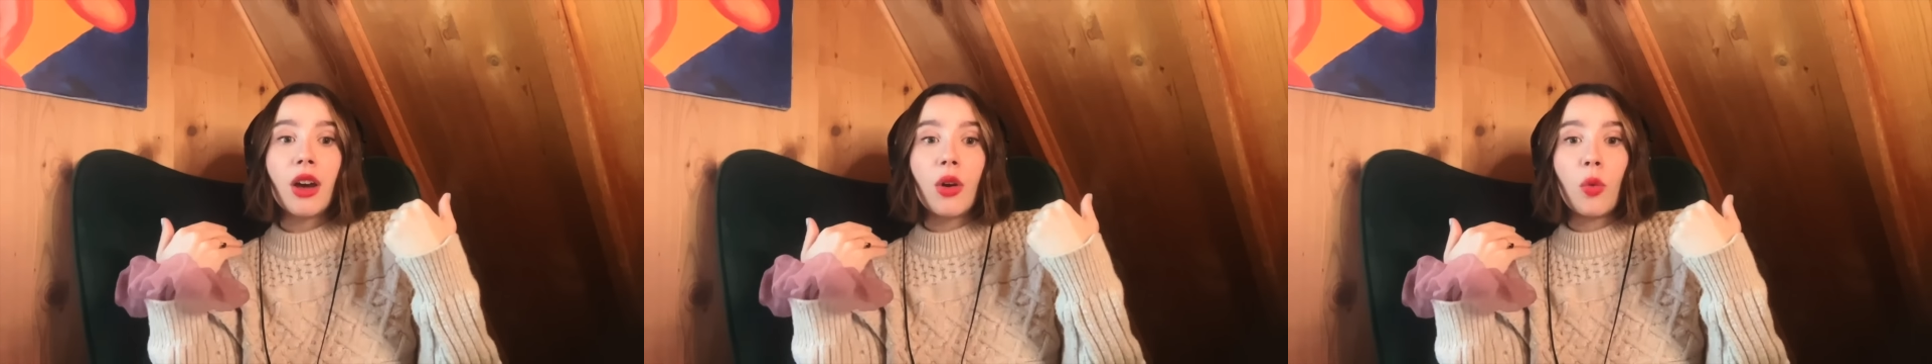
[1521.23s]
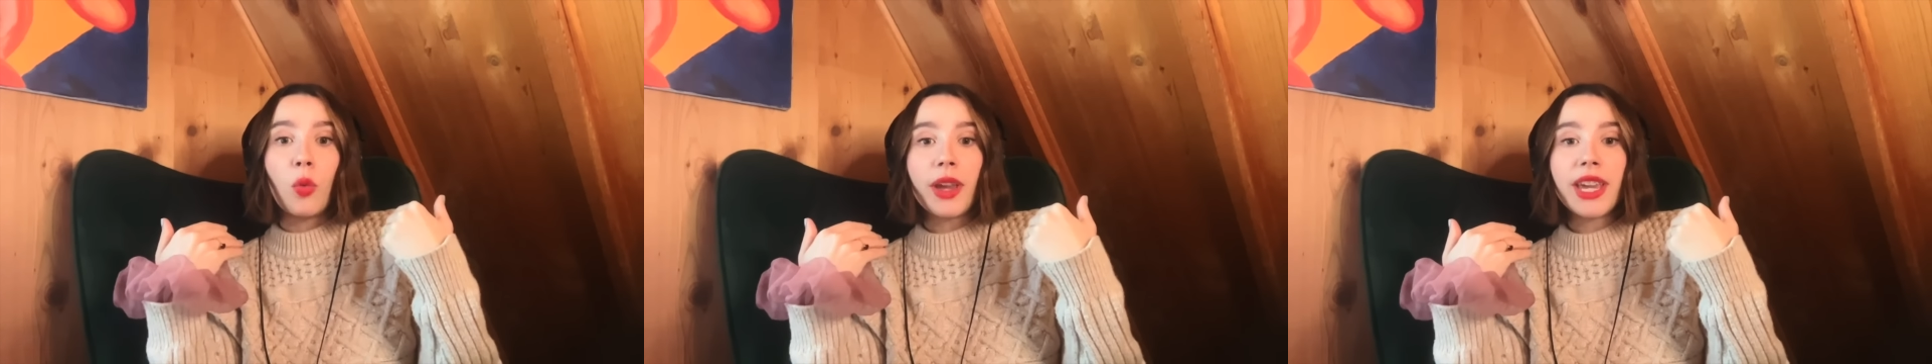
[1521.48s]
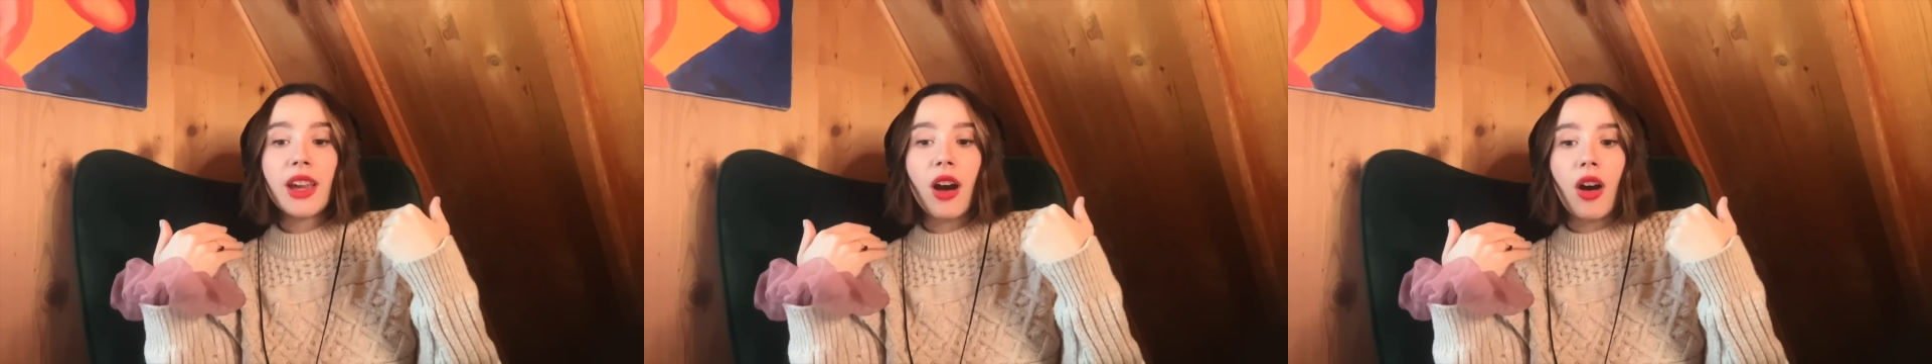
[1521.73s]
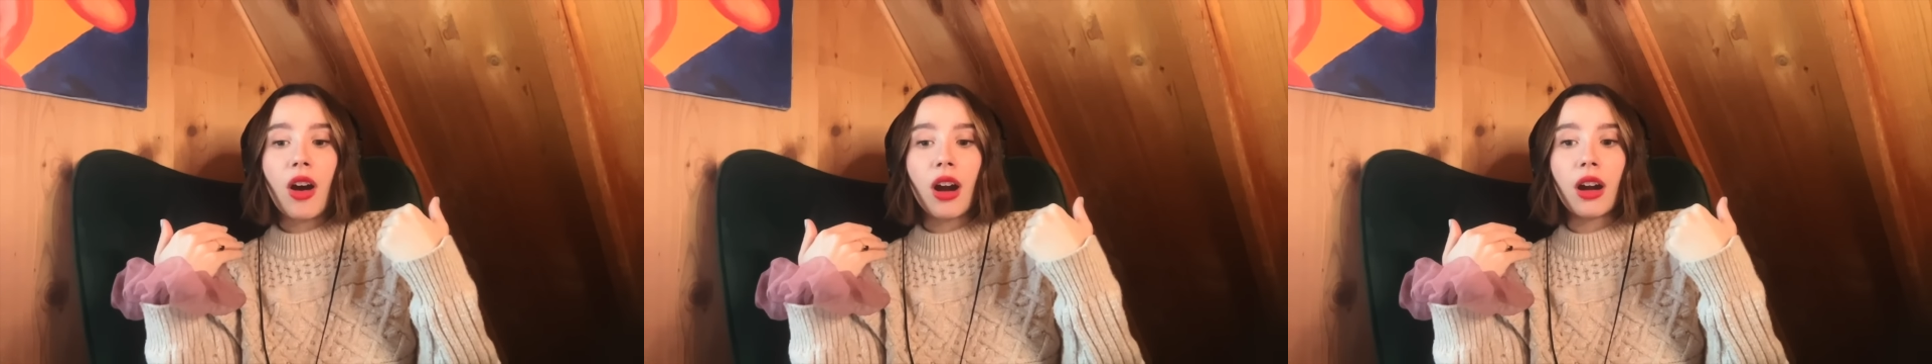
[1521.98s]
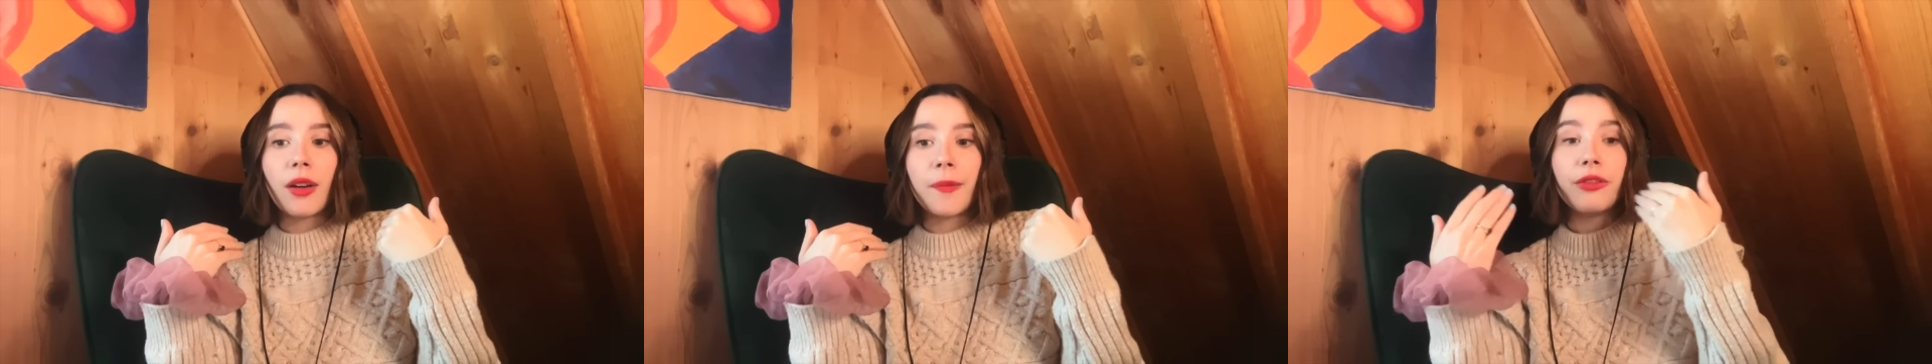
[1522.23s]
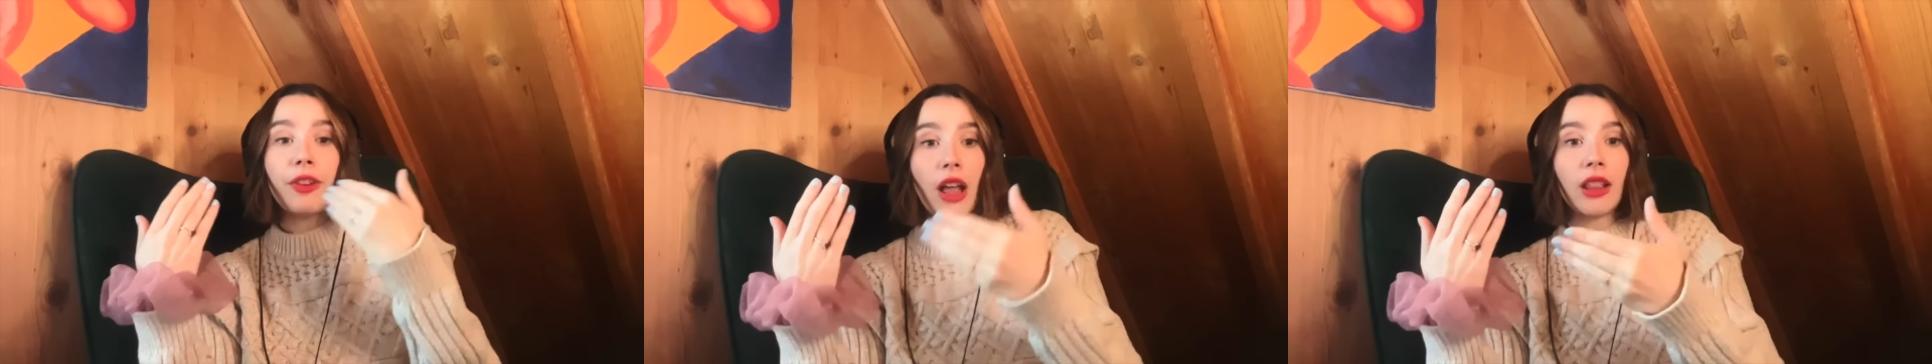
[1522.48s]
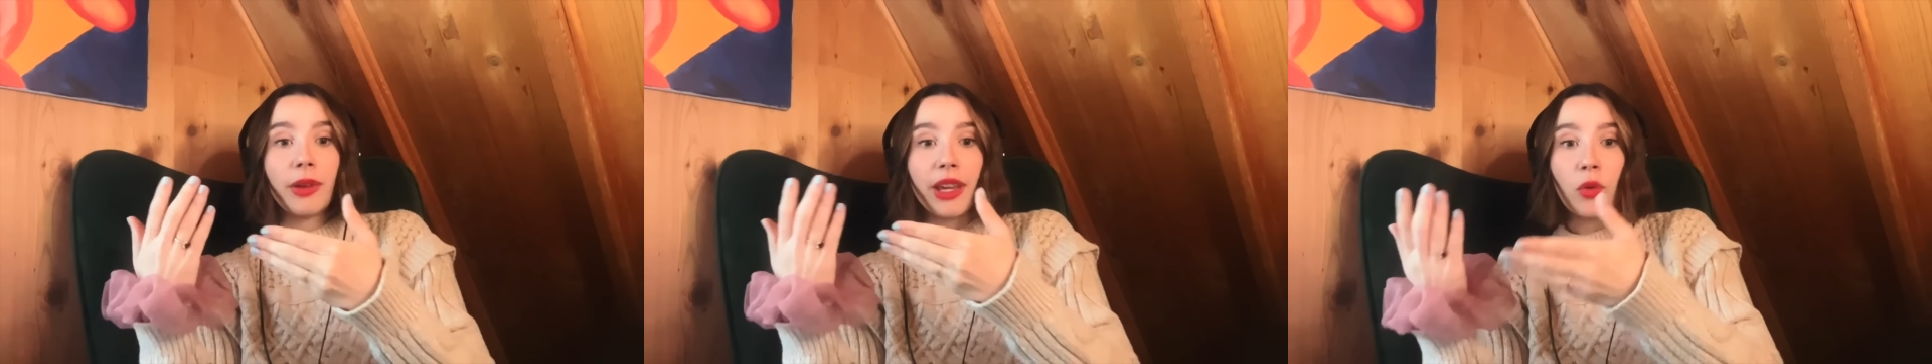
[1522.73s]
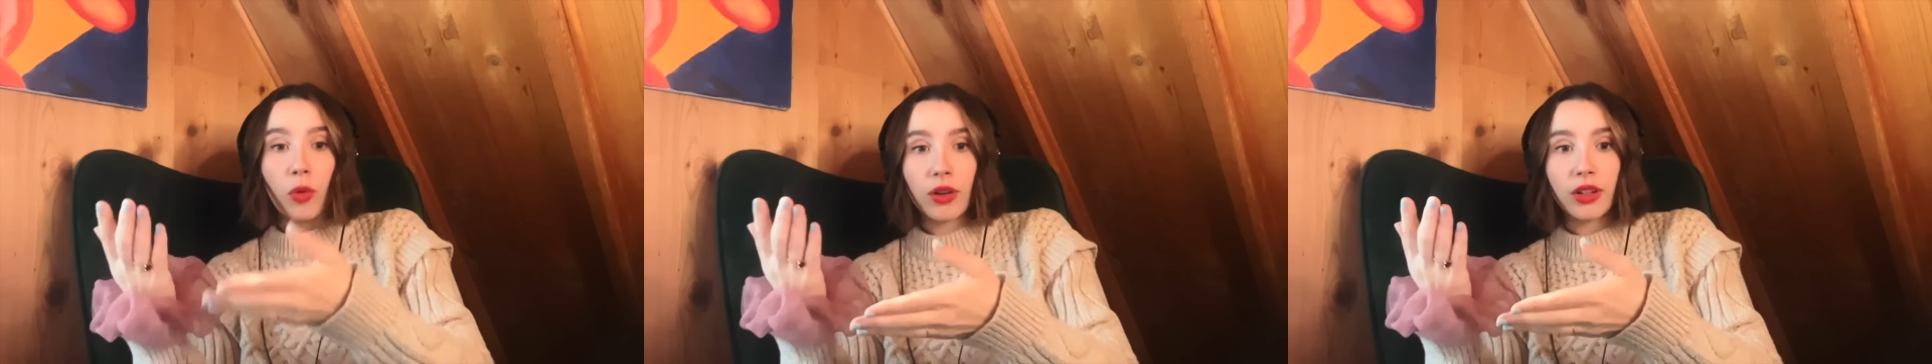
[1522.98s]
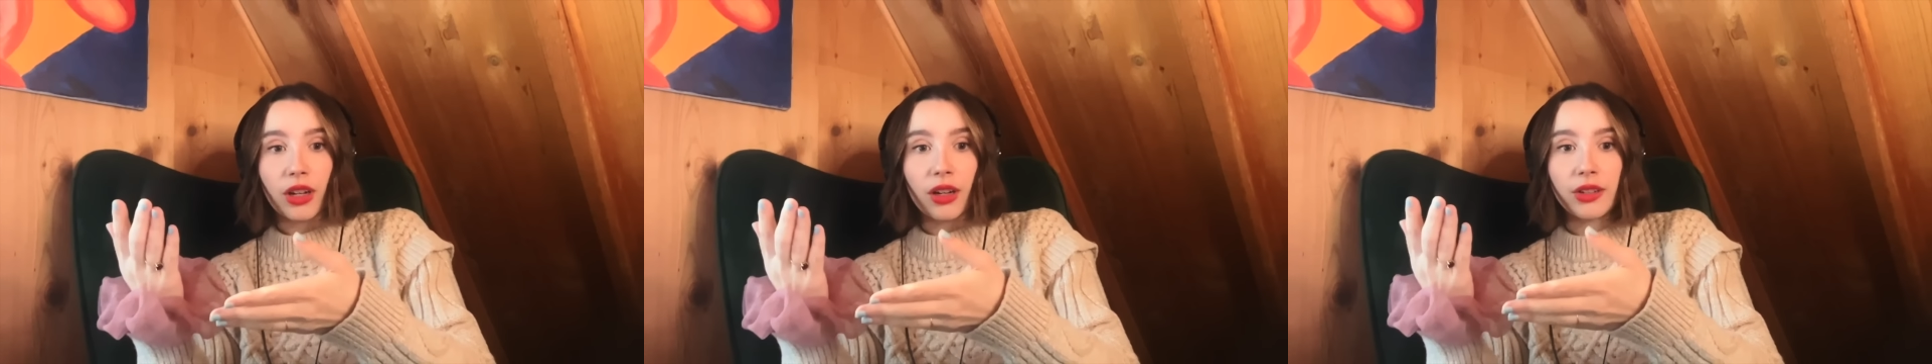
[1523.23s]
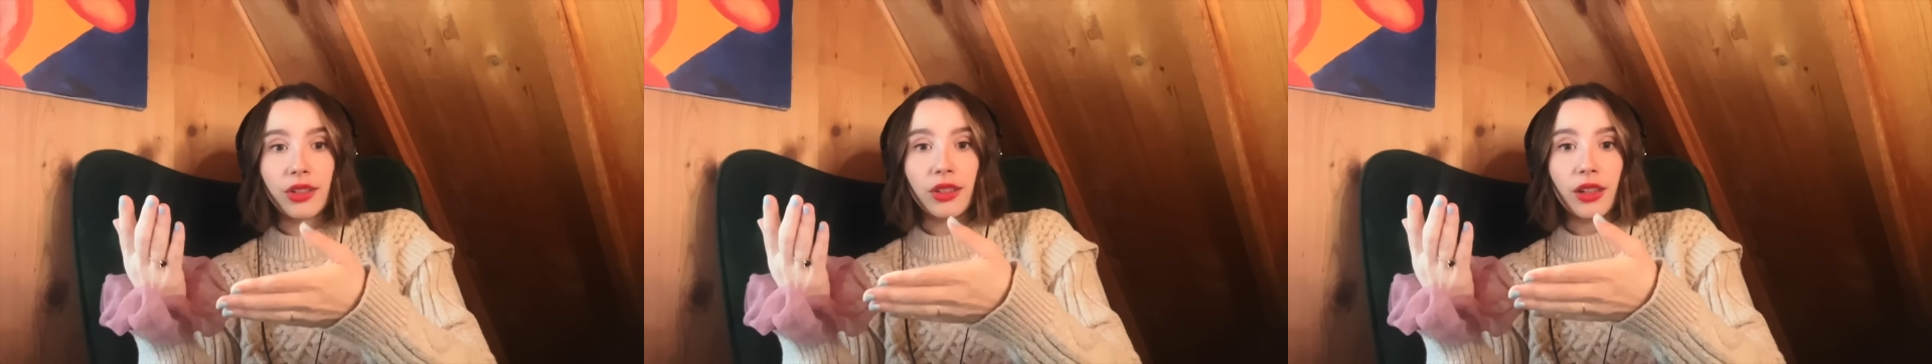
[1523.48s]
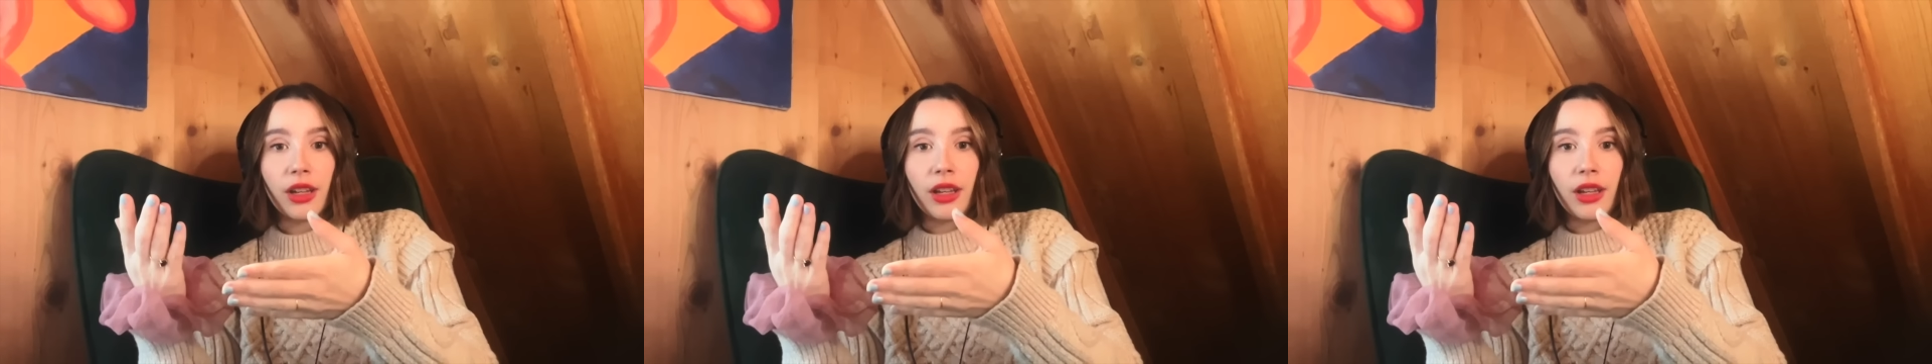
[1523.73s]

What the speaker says: we are following orders